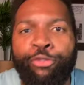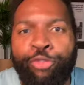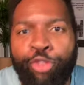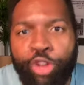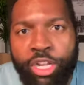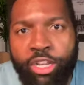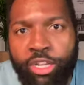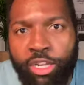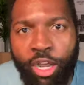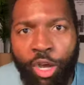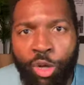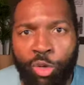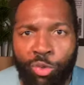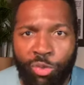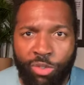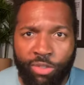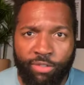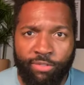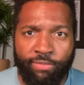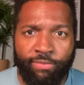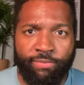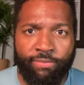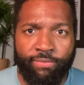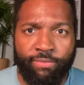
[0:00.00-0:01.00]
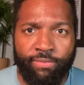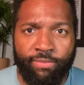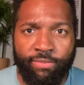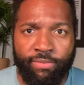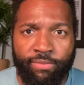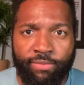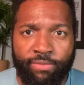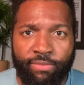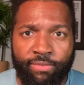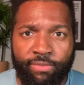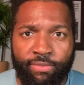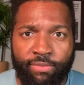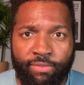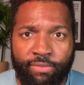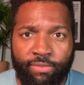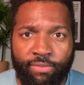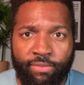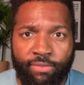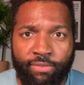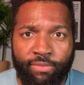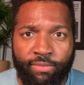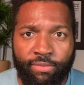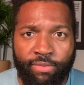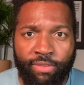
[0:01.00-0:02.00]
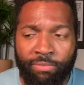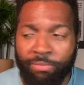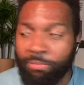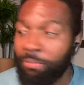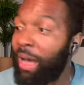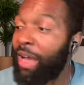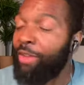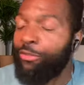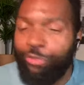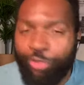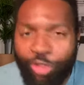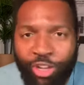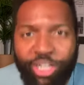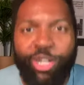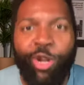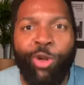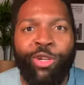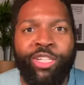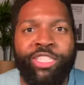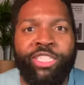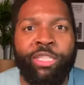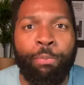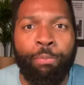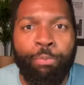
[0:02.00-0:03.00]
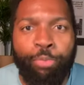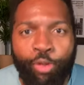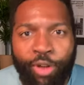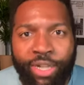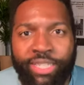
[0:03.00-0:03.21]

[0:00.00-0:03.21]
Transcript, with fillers: My footnote is the president of the United States. What?